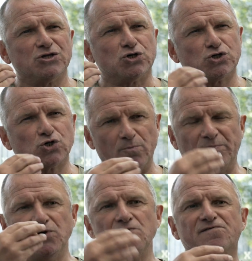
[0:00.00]
to
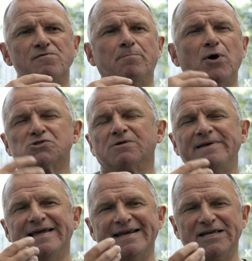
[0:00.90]
stop you from
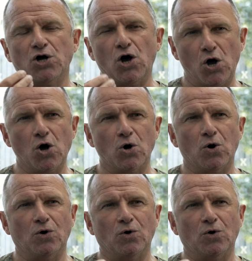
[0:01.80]
possibly getting hurt